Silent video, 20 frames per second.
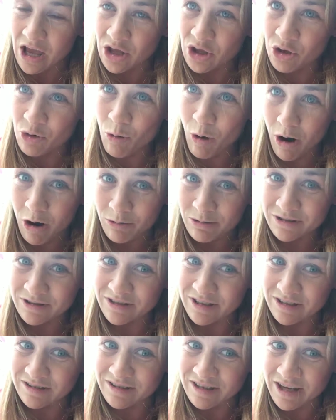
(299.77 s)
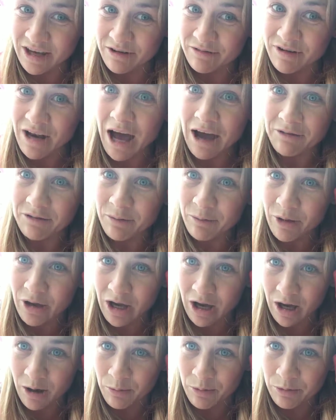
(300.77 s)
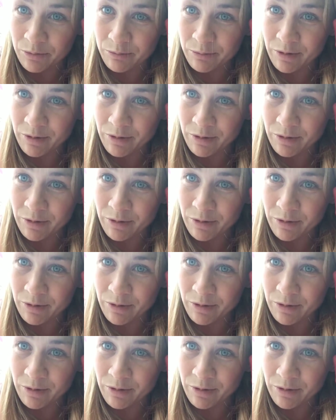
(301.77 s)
you always need to give, not from the cup,